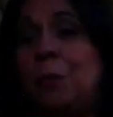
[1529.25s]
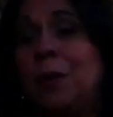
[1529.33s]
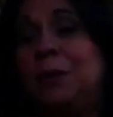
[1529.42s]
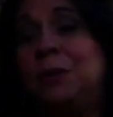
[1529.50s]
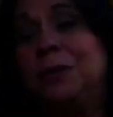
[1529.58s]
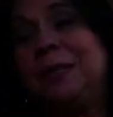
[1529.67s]

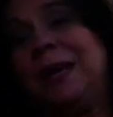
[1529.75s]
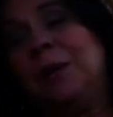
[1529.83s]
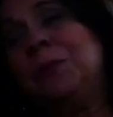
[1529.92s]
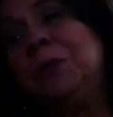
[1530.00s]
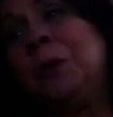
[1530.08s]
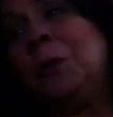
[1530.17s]
what today
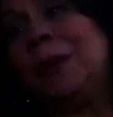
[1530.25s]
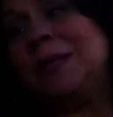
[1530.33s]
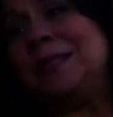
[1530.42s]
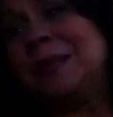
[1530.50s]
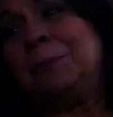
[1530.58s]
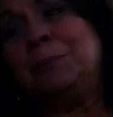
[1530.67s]
we know
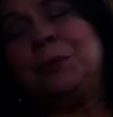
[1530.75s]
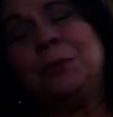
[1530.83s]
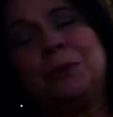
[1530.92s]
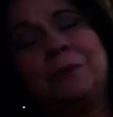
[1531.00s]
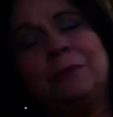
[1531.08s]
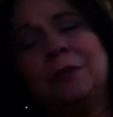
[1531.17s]
as the
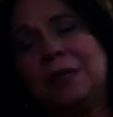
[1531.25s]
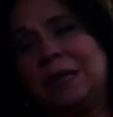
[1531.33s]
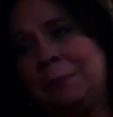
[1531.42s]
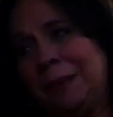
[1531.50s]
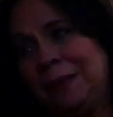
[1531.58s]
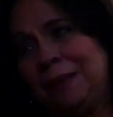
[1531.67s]
beautiful
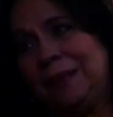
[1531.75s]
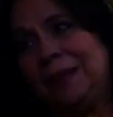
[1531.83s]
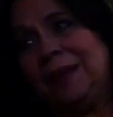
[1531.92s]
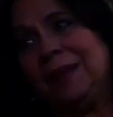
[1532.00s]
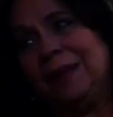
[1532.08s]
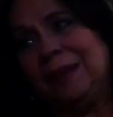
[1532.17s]
Clemente